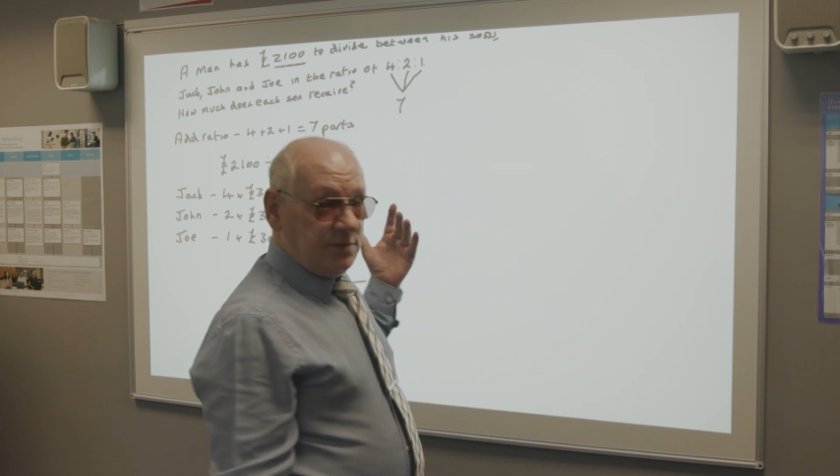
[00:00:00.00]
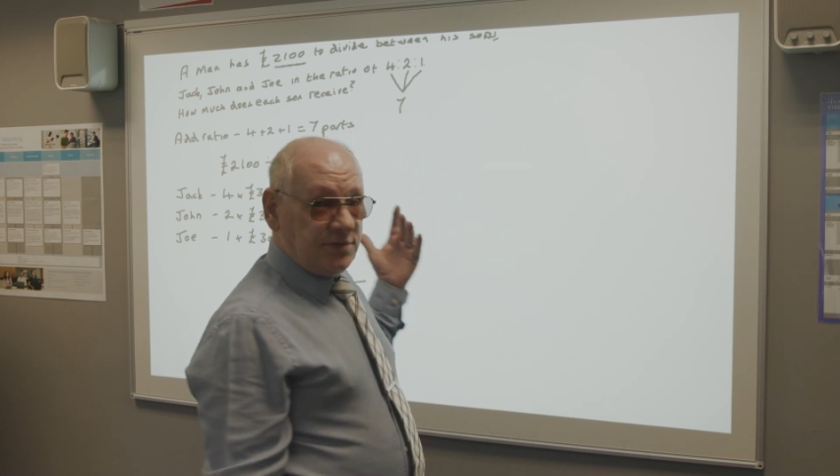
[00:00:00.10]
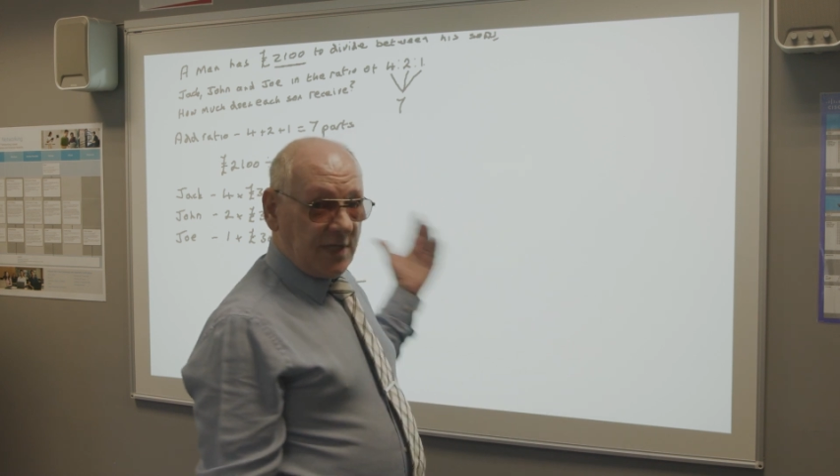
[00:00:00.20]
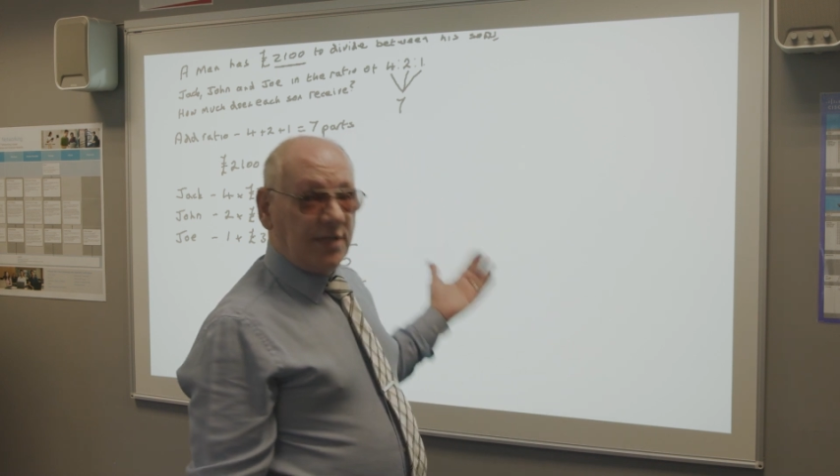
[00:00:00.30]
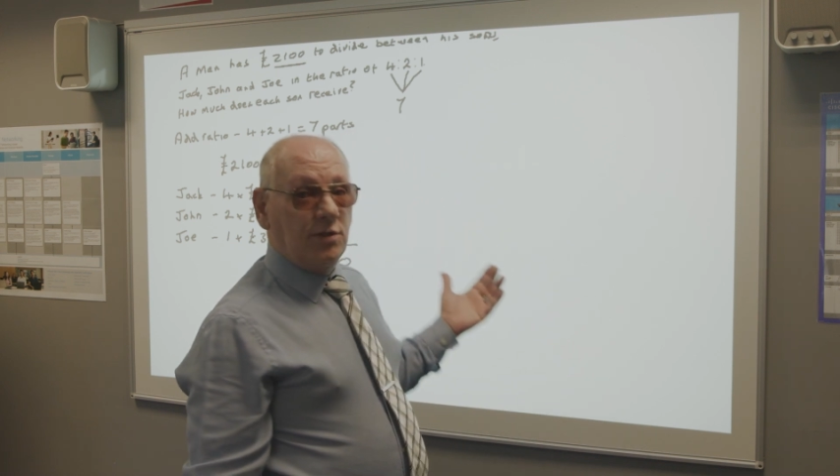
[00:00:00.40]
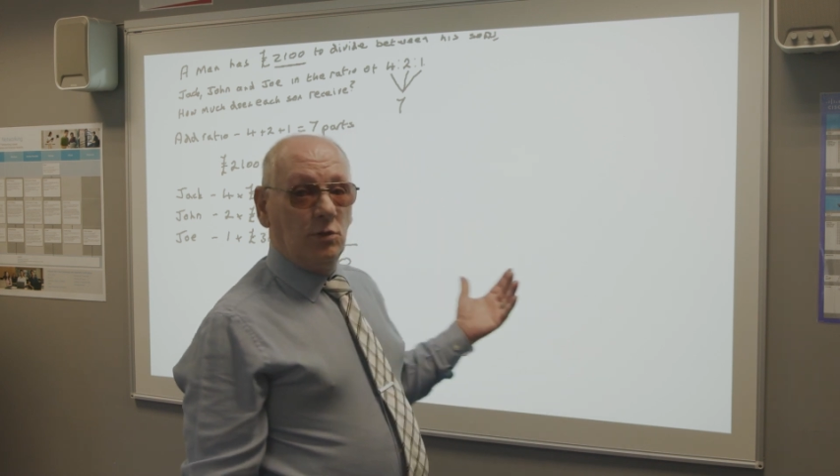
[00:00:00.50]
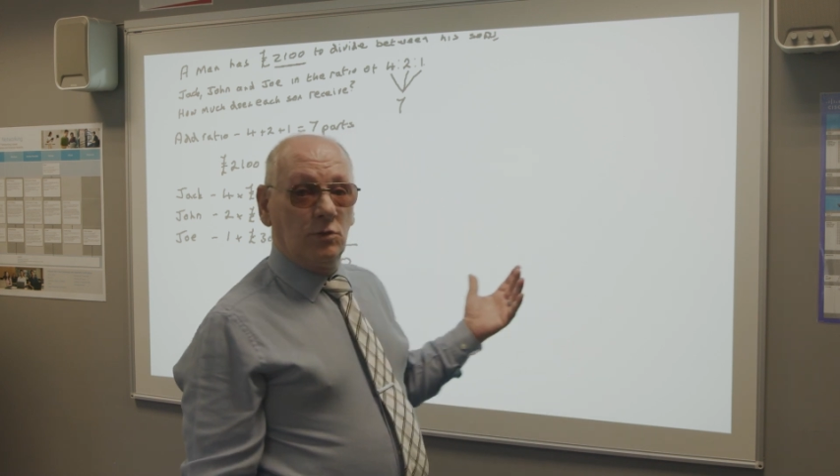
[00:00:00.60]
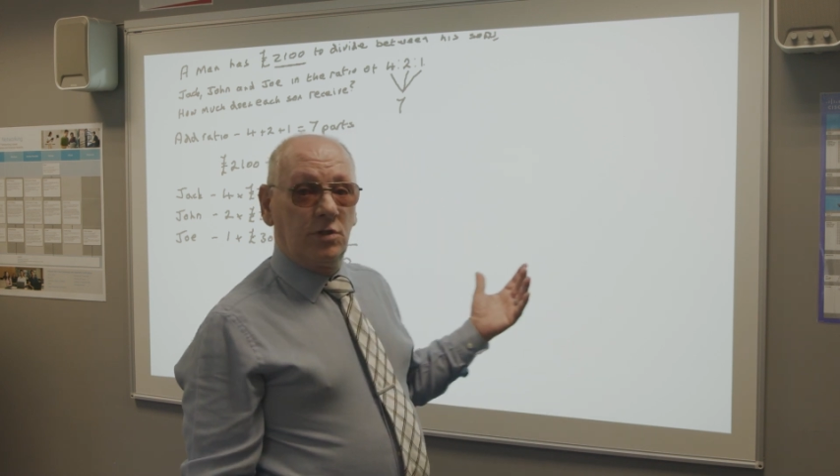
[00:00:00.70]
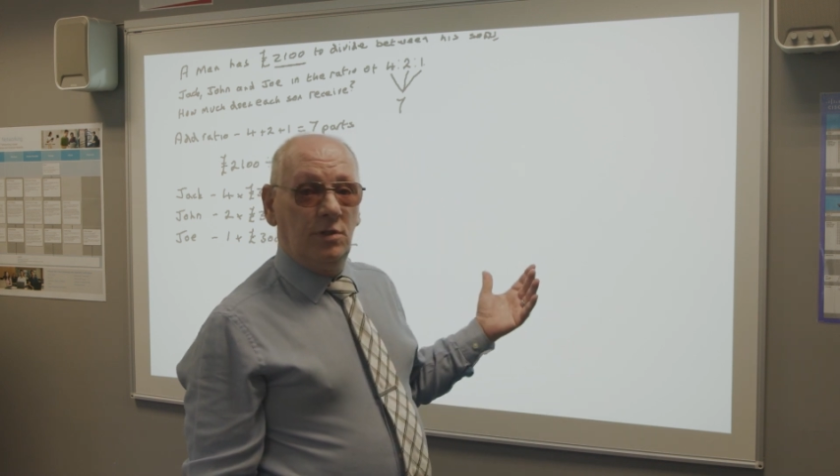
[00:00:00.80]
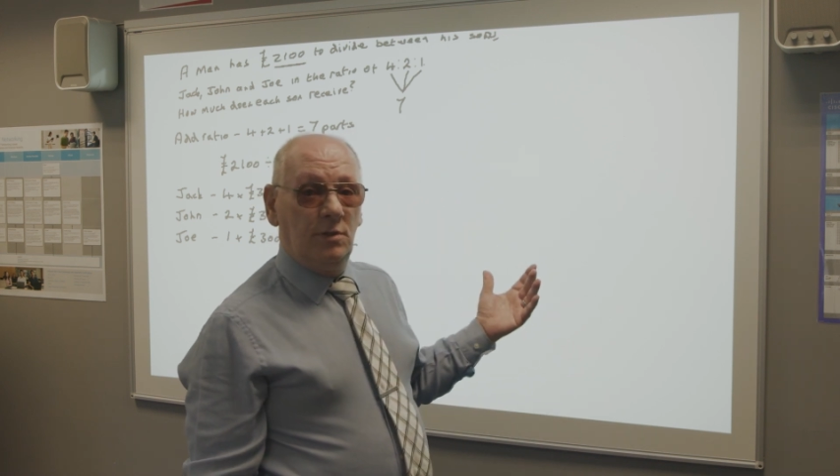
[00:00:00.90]
Take a
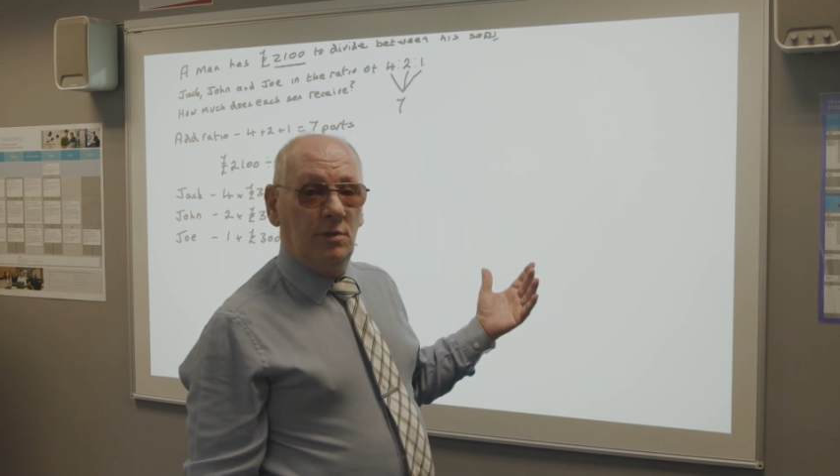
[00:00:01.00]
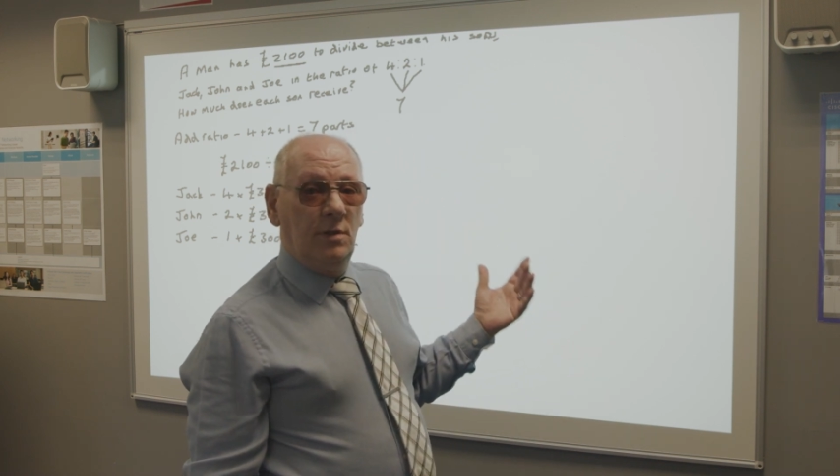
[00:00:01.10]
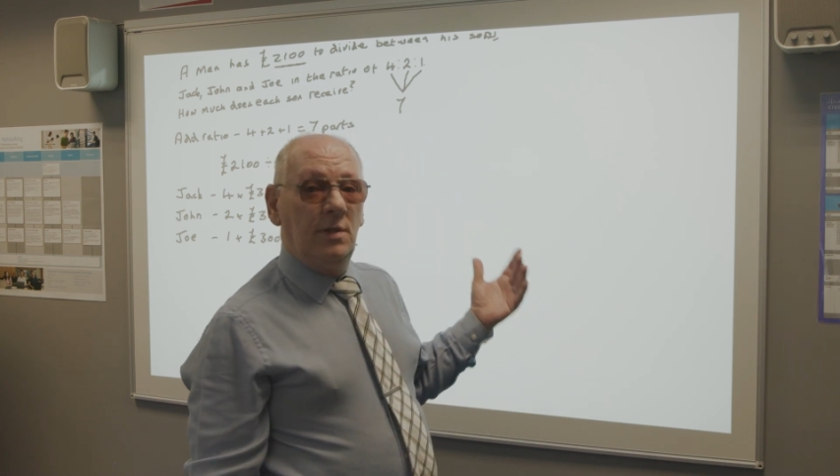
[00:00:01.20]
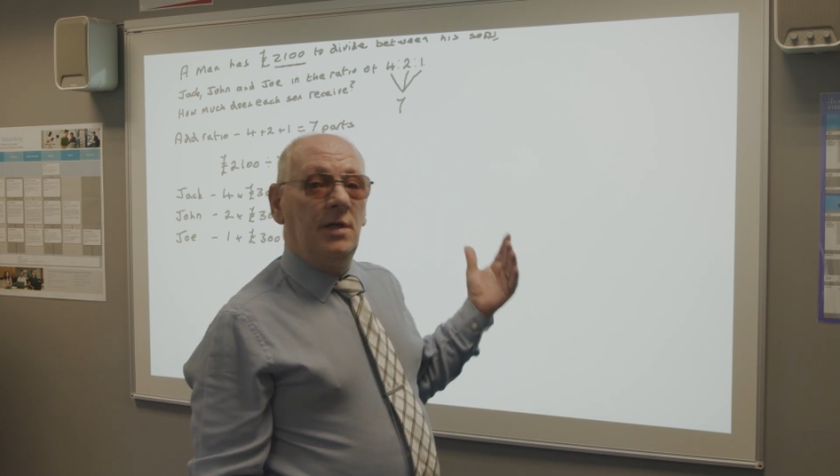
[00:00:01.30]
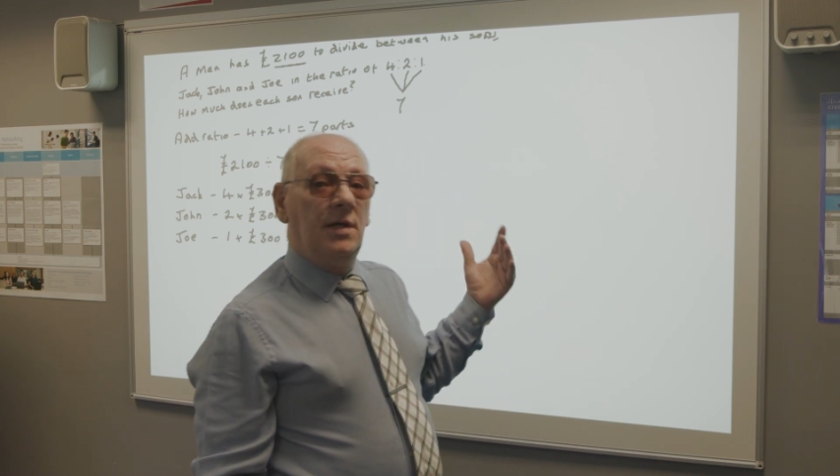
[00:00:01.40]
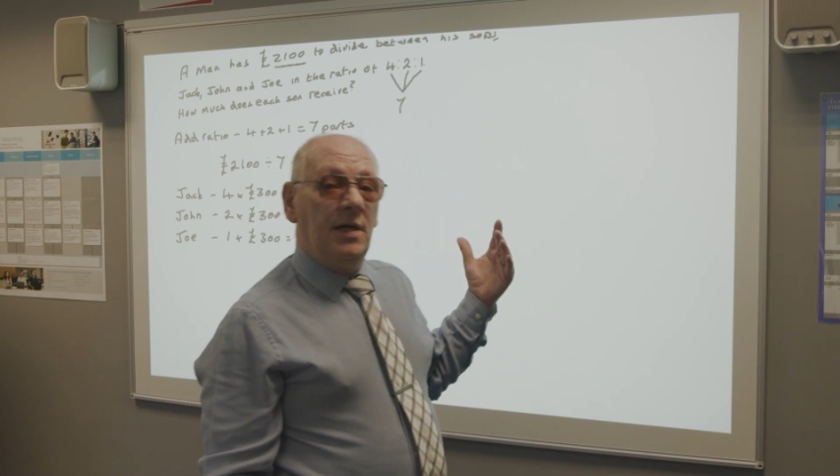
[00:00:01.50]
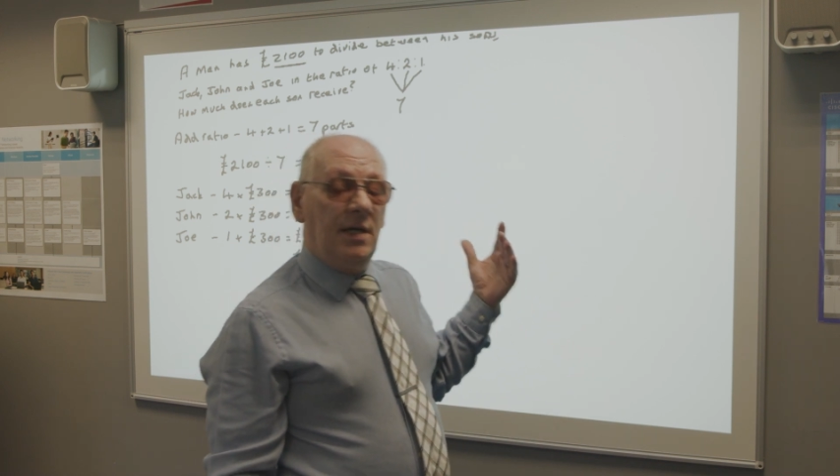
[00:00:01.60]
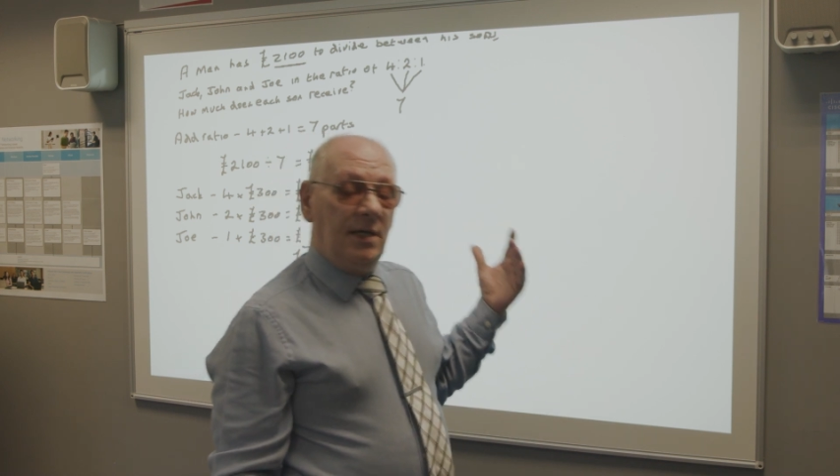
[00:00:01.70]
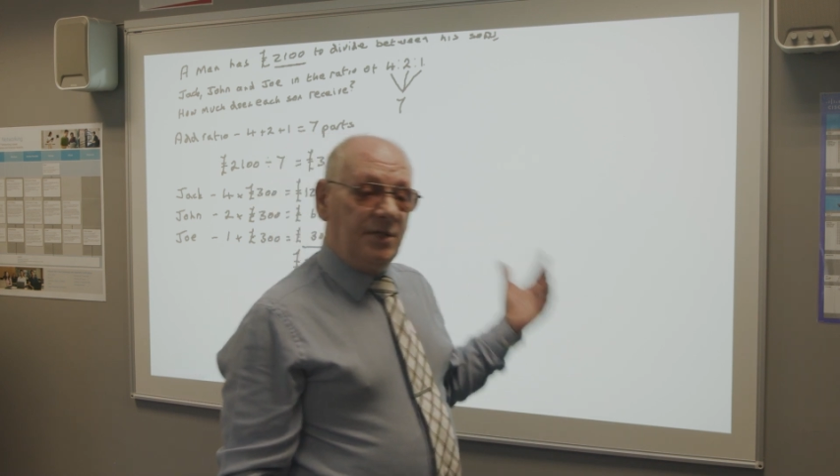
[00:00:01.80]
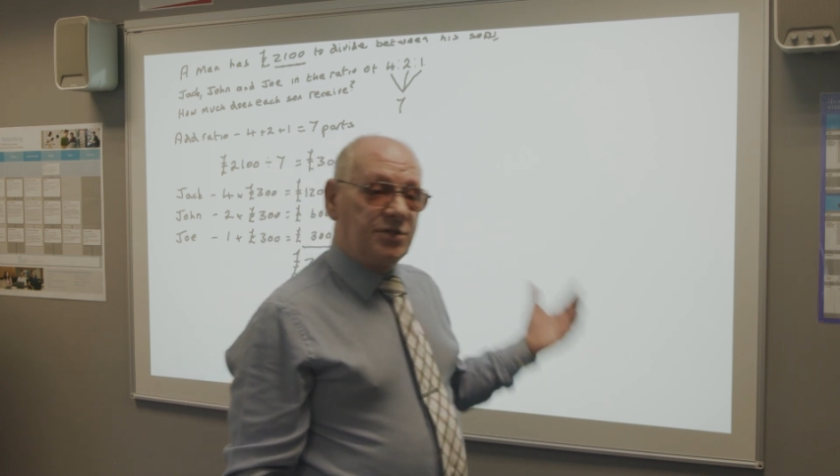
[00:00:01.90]
look.
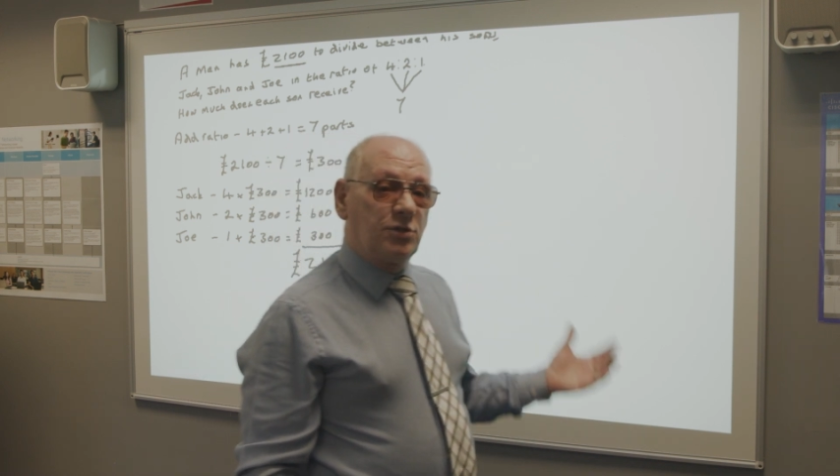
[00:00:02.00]
It's